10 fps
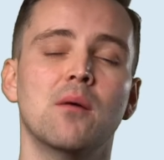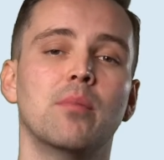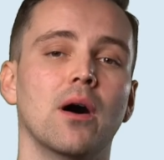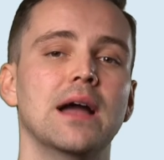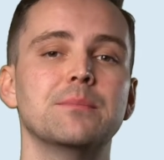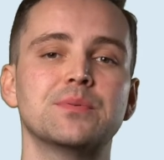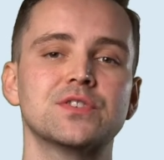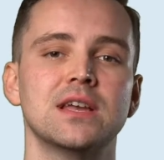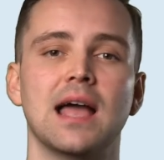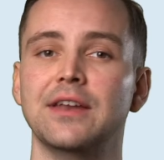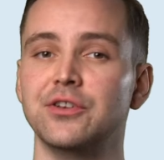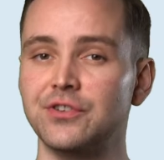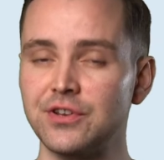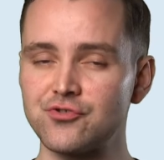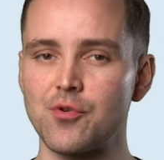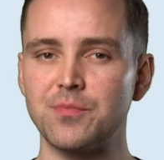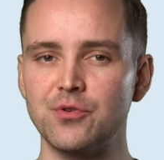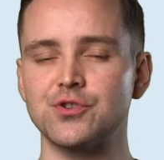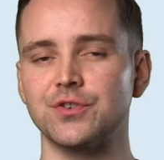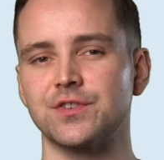pipes, and a distribution